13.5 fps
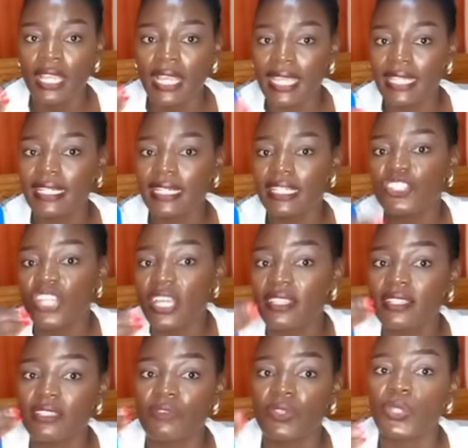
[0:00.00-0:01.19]
kindly share
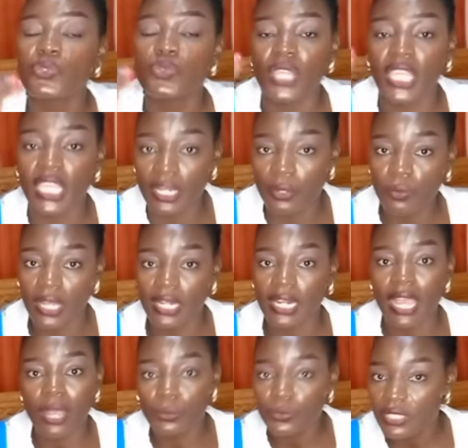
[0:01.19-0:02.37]
this video to
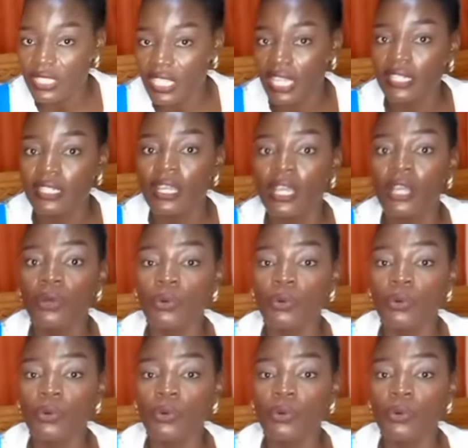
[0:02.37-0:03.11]
anyone outside